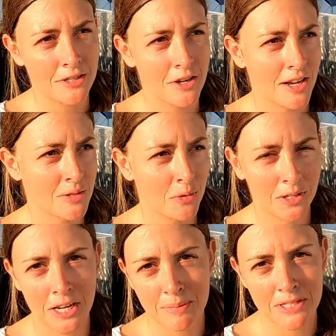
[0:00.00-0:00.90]
You guys are what
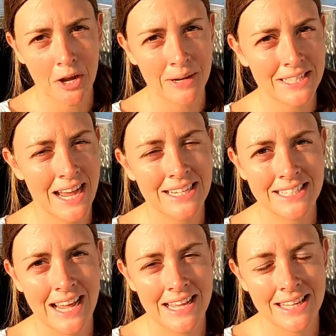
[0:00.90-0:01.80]
keep us going day to day,